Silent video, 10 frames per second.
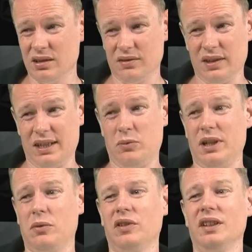Then when I
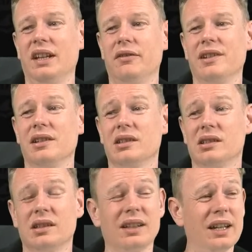was 11,
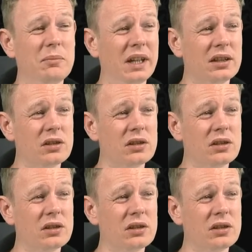I came back